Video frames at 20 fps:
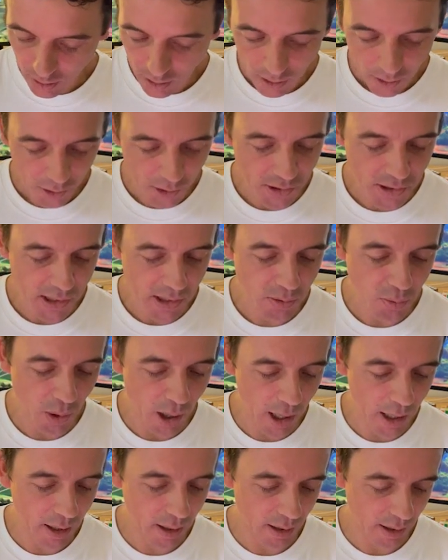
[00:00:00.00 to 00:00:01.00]
because this
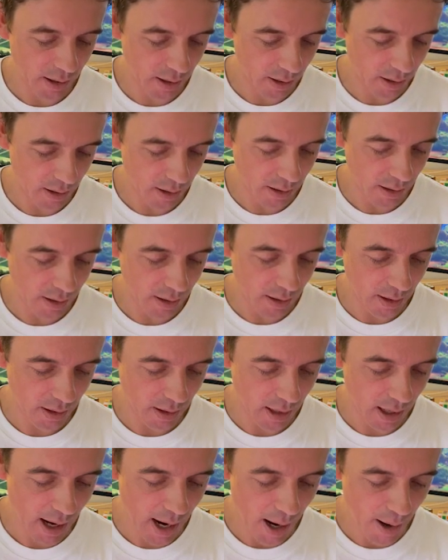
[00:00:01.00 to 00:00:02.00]
one
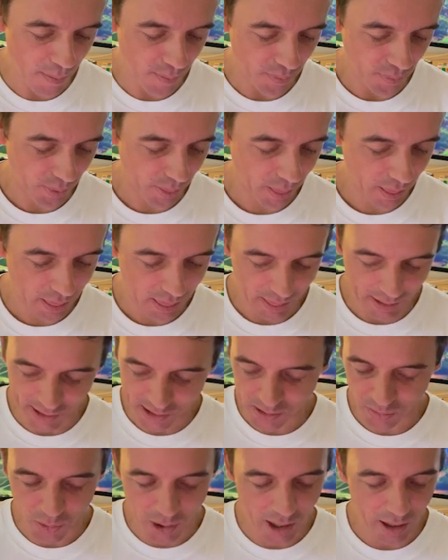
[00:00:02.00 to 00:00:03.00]

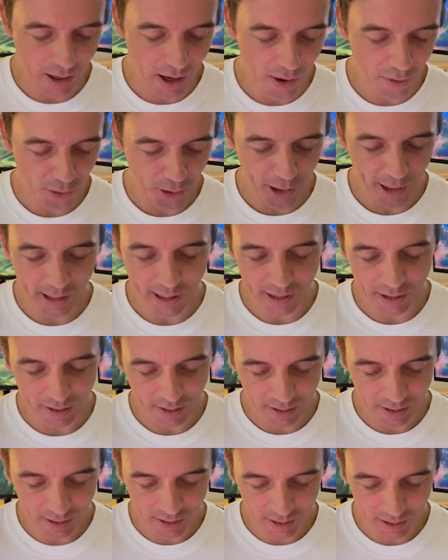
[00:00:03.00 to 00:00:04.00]

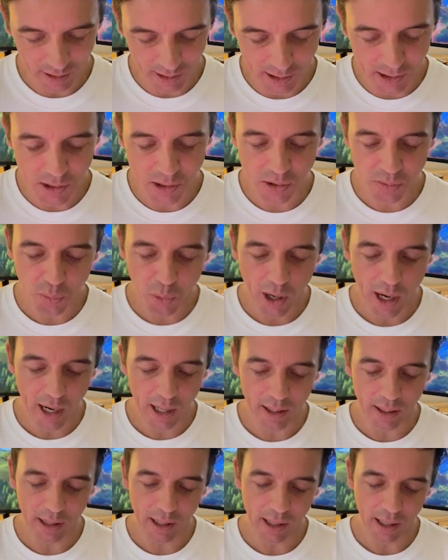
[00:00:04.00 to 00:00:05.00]
this is
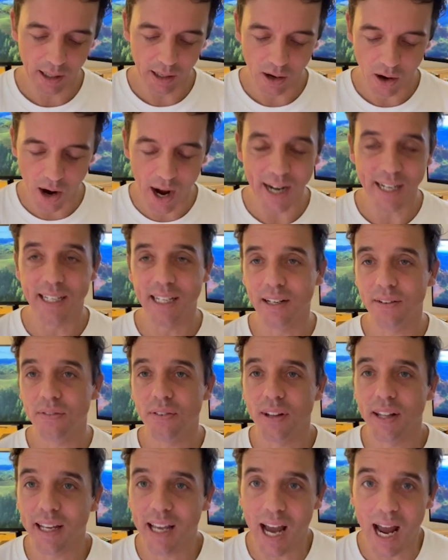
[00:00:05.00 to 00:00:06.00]
where the idea
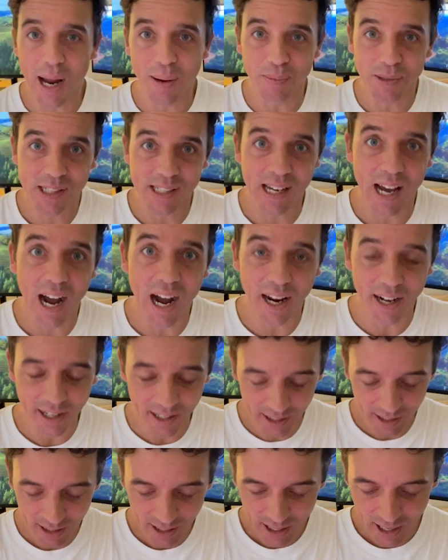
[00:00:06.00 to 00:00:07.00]
for the game
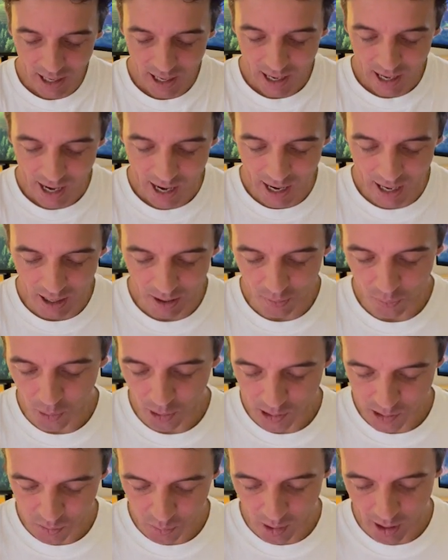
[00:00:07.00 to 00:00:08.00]
started.
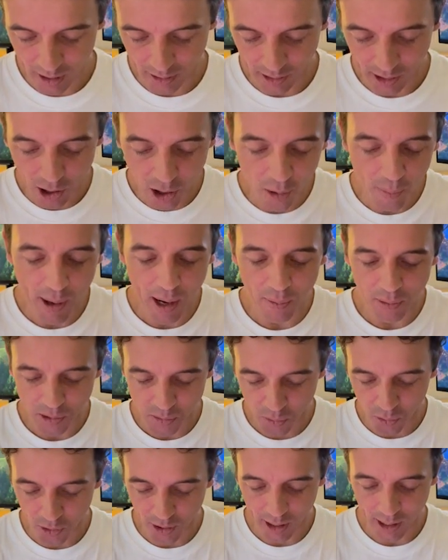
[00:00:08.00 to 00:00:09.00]
Was when the old man was
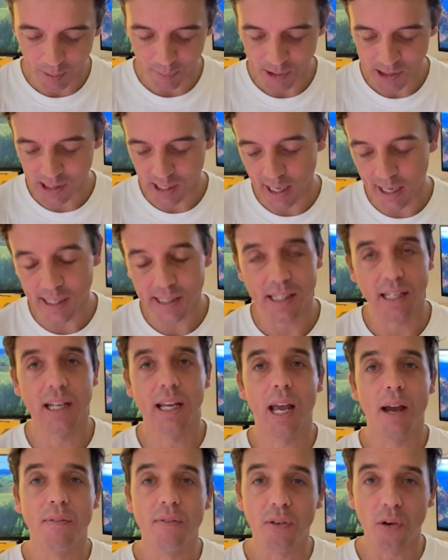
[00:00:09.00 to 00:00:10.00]
walking upstairs and he
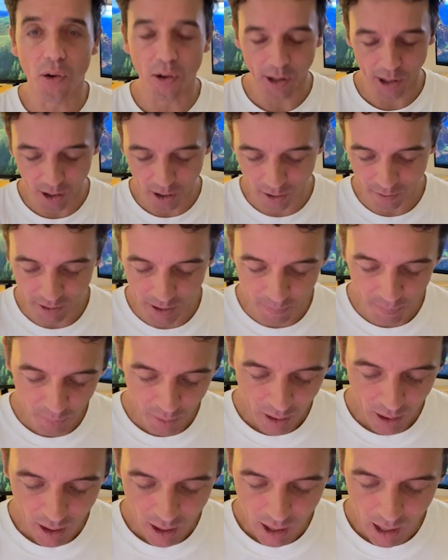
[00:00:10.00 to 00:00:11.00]
kept falling over.
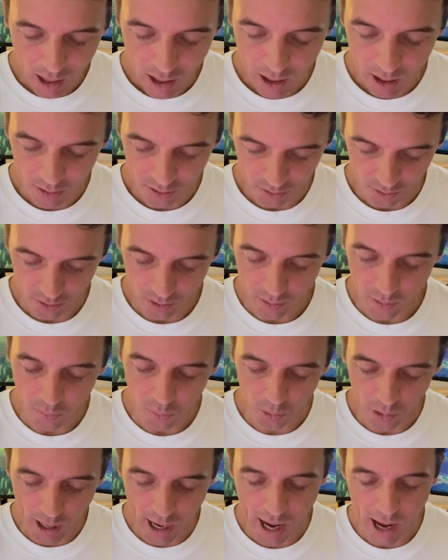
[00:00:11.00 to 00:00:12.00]
I thought,
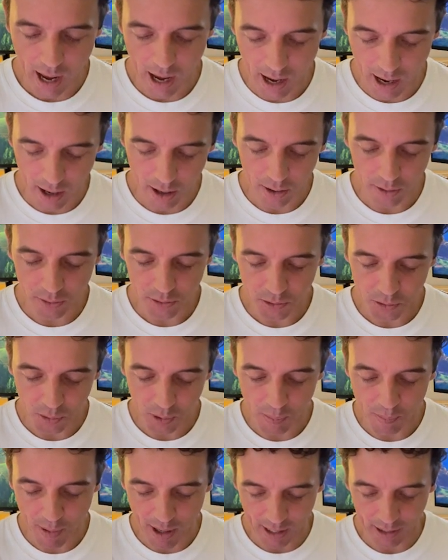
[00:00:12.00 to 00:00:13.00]
well, how do
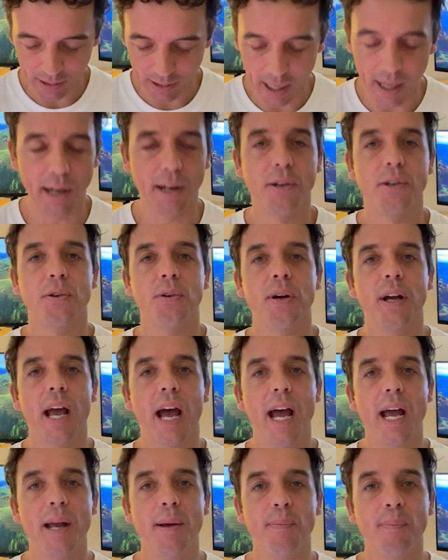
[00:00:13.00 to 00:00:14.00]
we make that into a
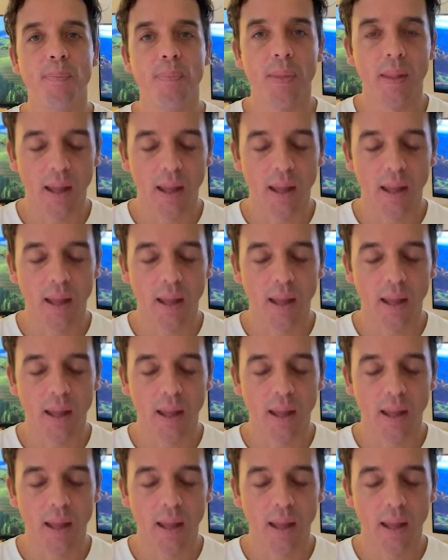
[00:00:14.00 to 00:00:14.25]
game?